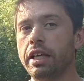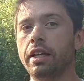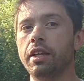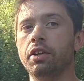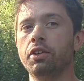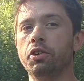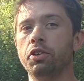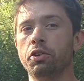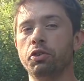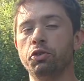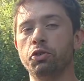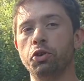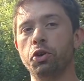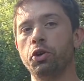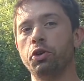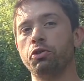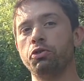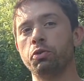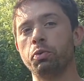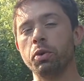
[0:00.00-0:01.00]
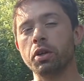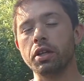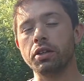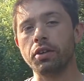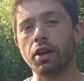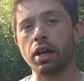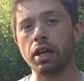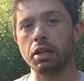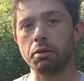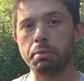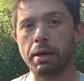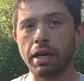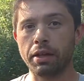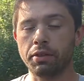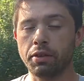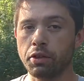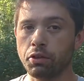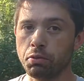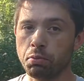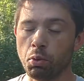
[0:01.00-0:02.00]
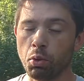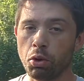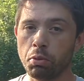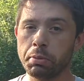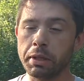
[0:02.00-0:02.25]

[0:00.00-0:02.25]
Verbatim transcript: in dearth, and we're going to talk about this more